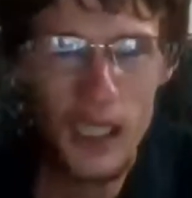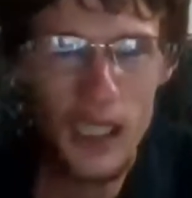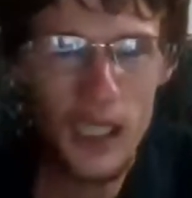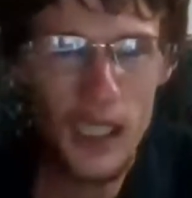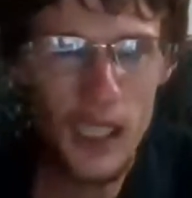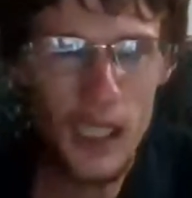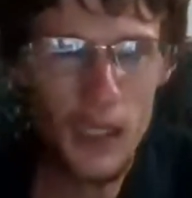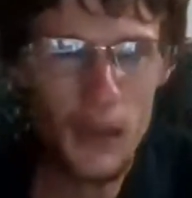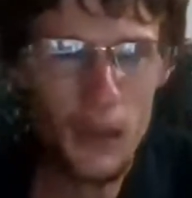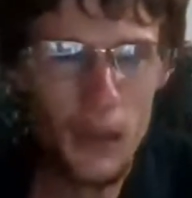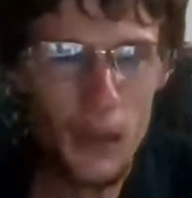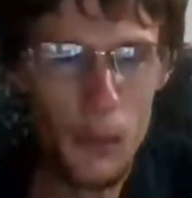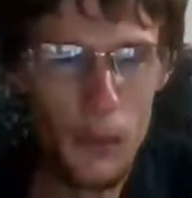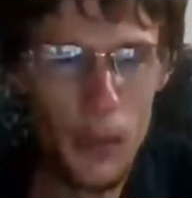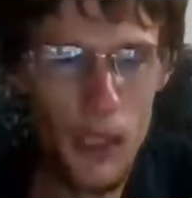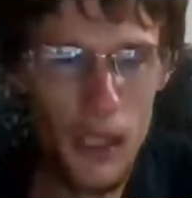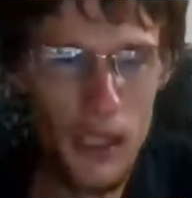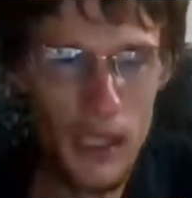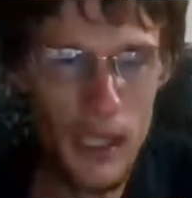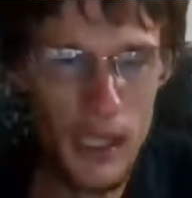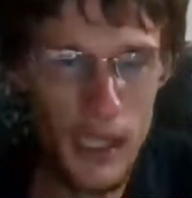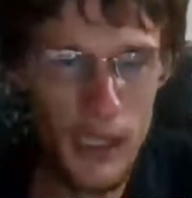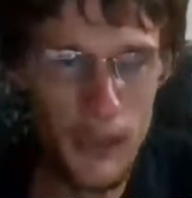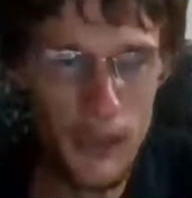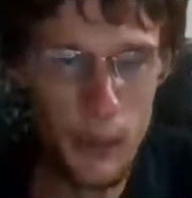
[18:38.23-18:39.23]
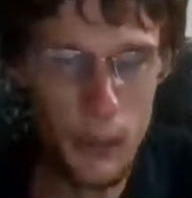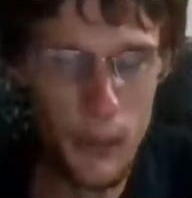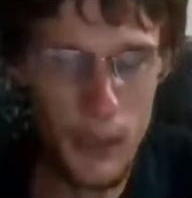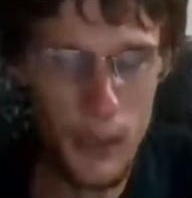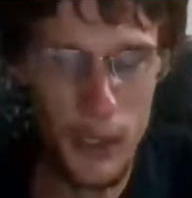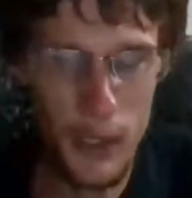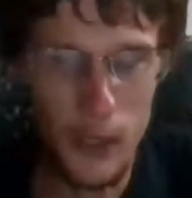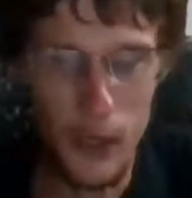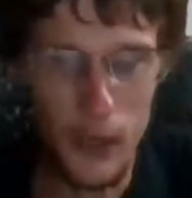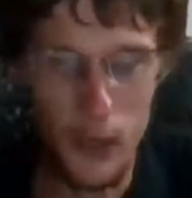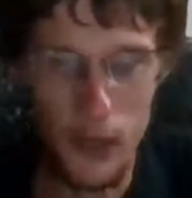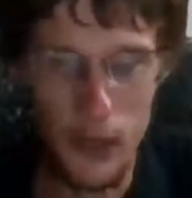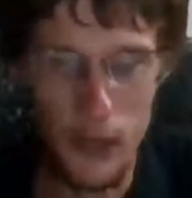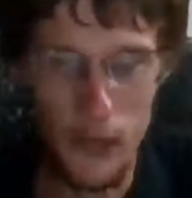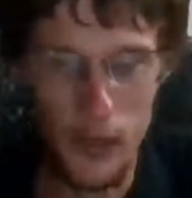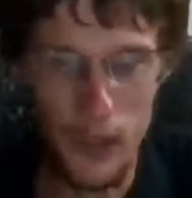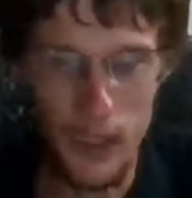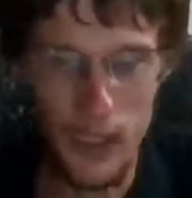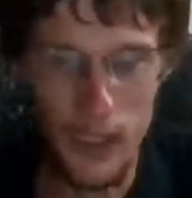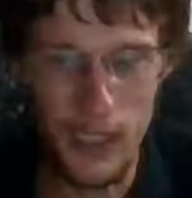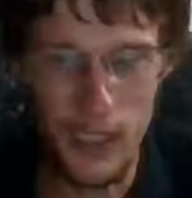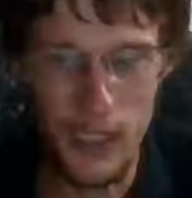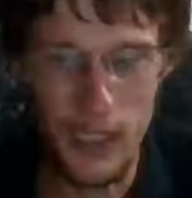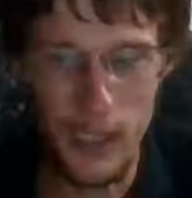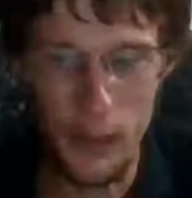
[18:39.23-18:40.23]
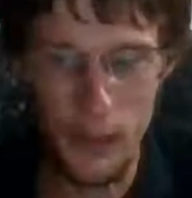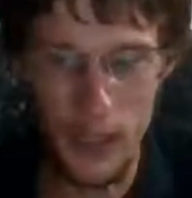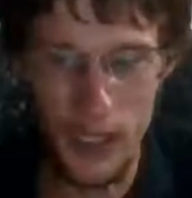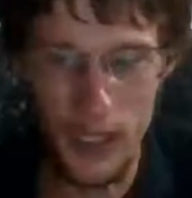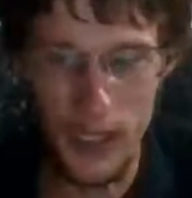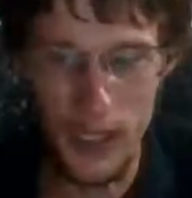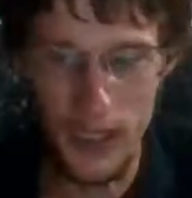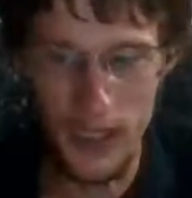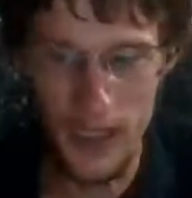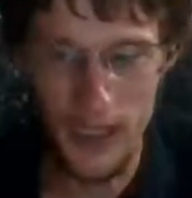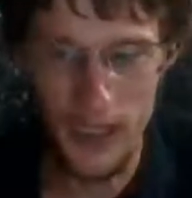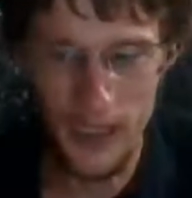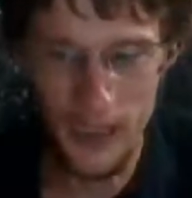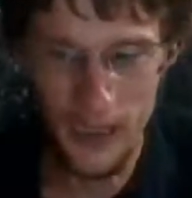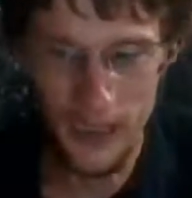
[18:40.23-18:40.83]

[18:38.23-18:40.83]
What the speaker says: That's one place I've never been to. It's Virginia Beach.